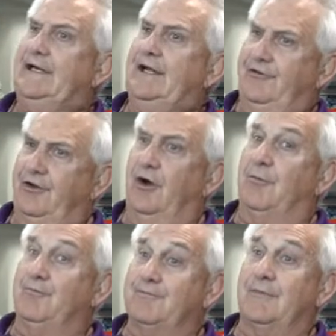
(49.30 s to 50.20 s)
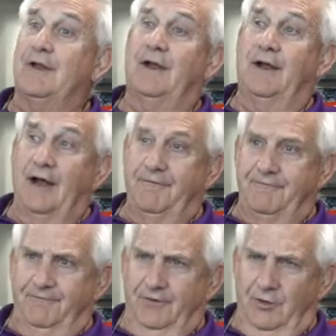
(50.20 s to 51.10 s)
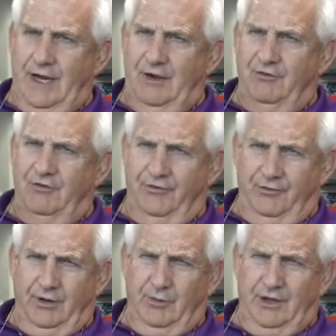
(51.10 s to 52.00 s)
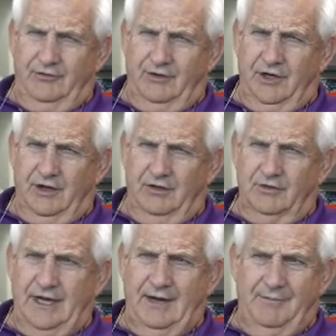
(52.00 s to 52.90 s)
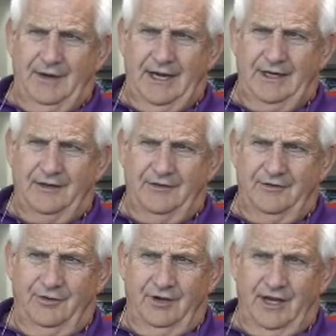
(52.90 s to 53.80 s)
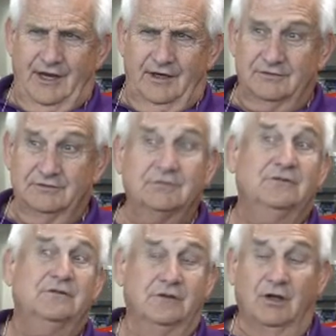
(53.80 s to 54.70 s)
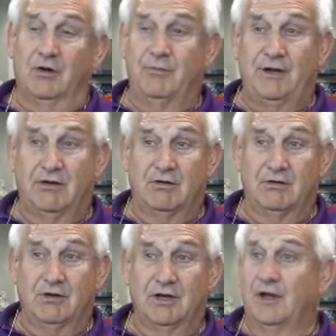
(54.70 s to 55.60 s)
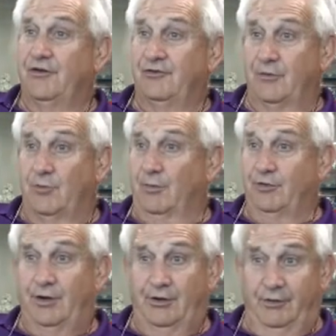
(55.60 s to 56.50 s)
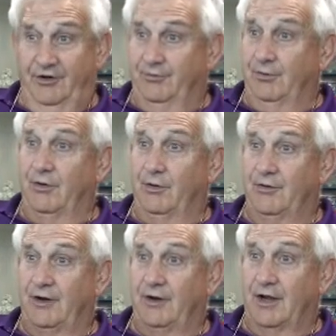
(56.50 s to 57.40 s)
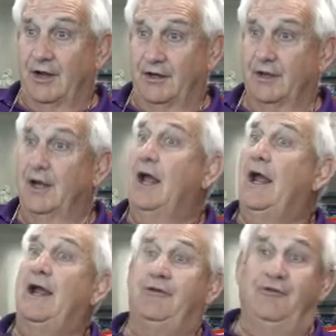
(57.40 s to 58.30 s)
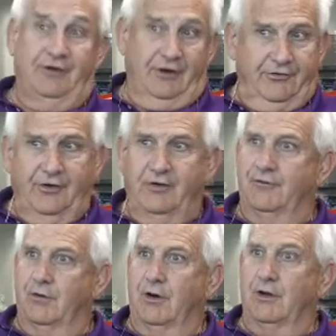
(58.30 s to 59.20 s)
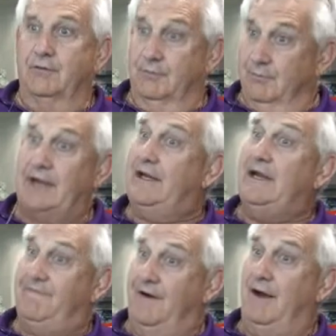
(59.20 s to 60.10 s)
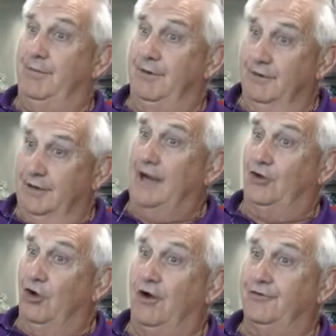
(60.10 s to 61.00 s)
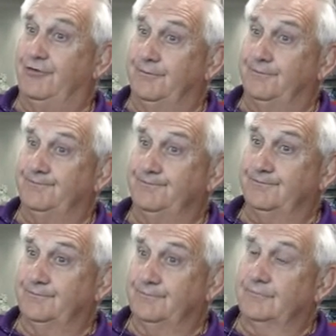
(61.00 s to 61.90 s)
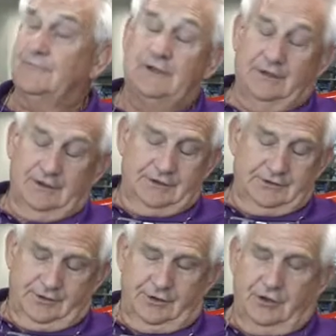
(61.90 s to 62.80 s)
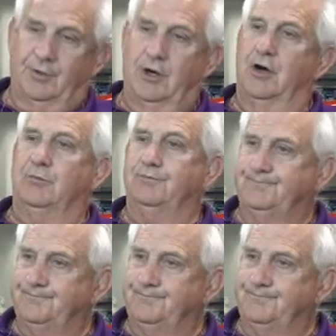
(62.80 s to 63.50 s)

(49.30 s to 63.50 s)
So I flew out 3 weeks ago, came back to Atlanta, lo and behold, somewhere between Greensboro, North Carolina and Sarasota, Florida, my key fob got lost. Took an Uber home.